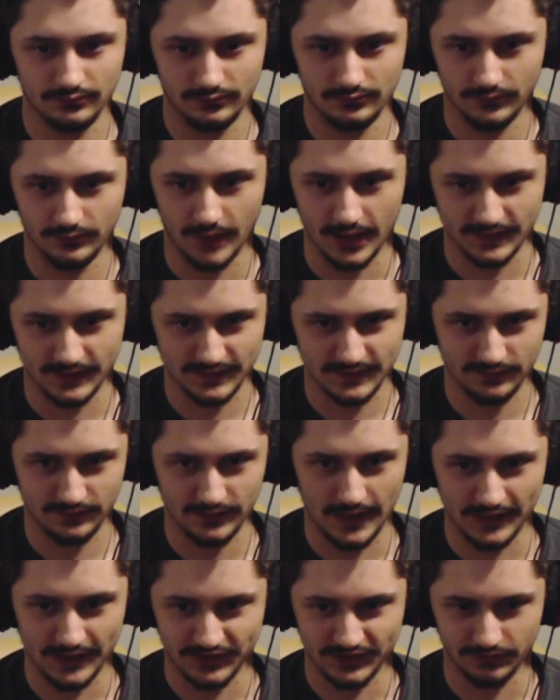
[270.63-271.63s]
That's
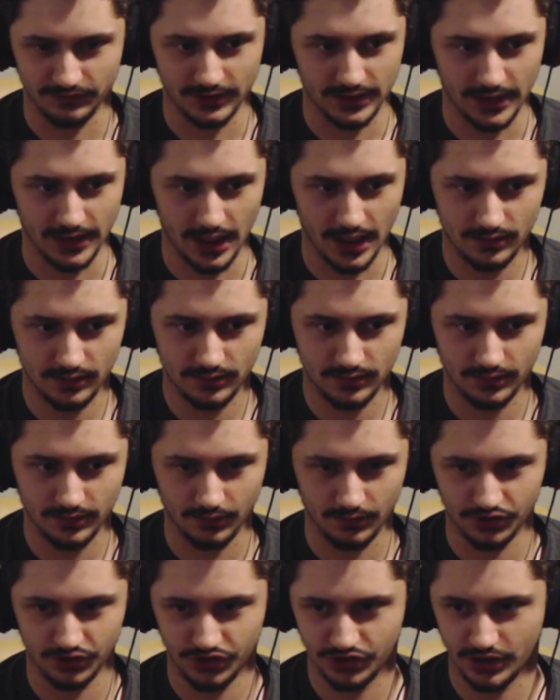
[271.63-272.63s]
that's really it.
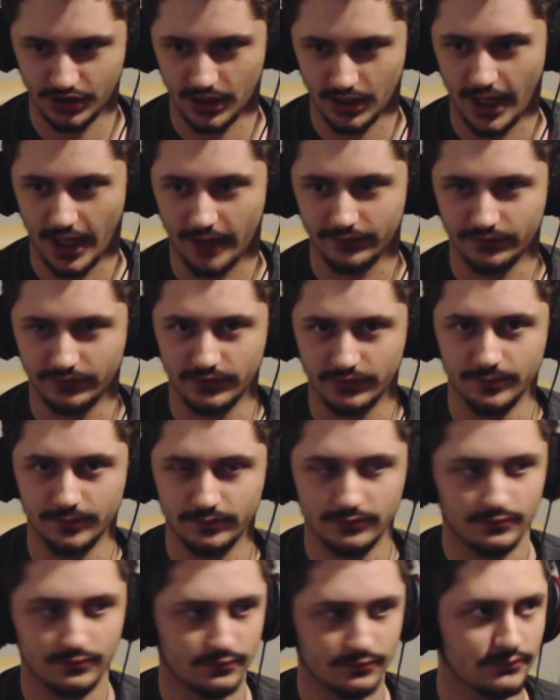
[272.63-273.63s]
We're just gonna have the
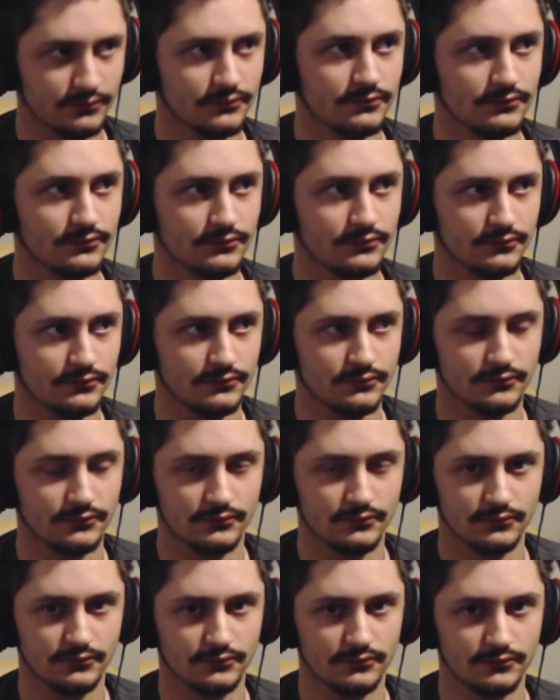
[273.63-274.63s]

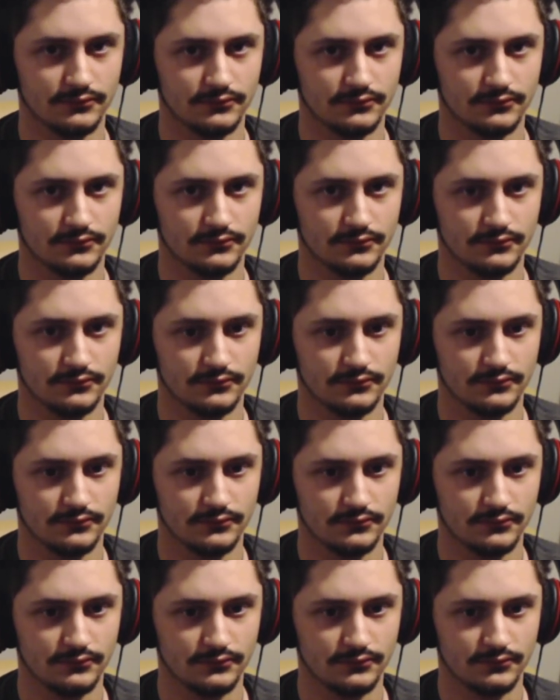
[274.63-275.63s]

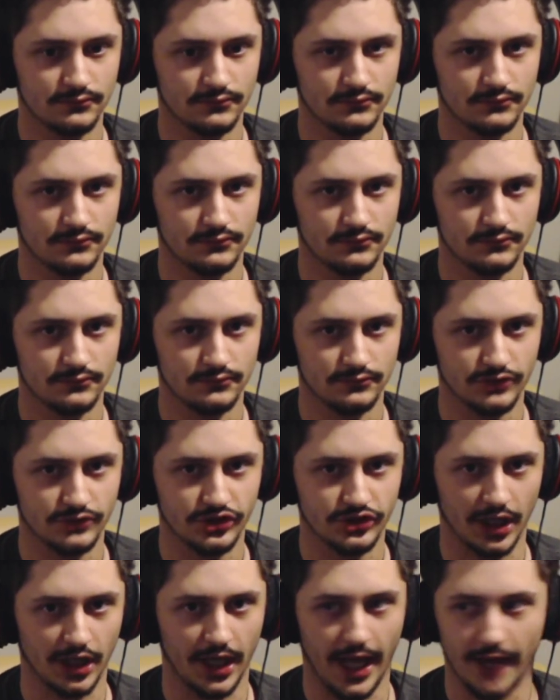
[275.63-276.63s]

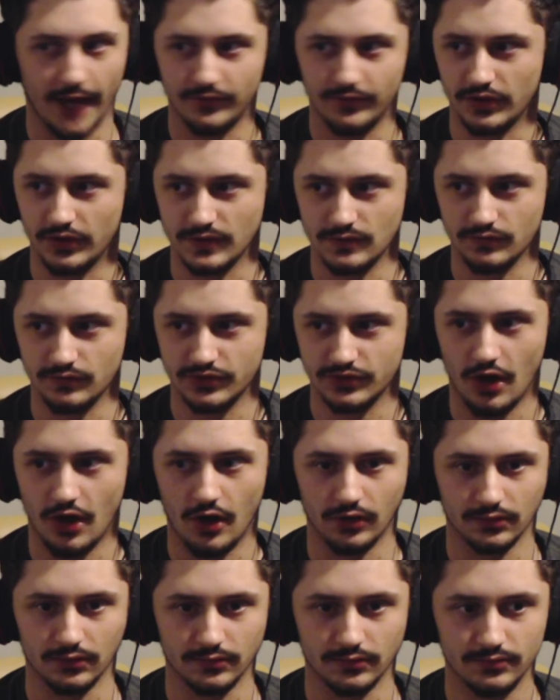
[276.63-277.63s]
just gonna have the
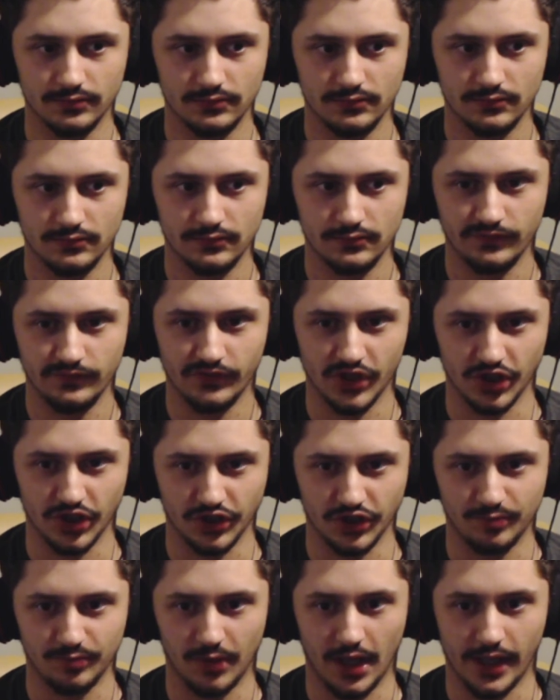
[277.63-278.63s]
song
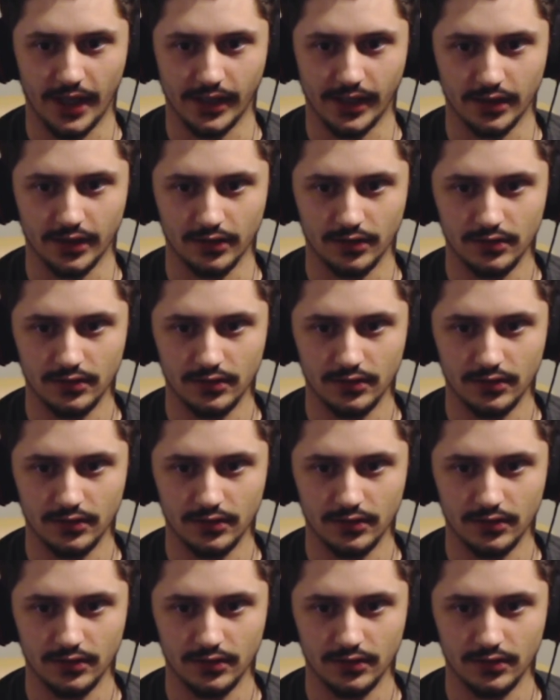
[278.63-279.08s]
finish playing here.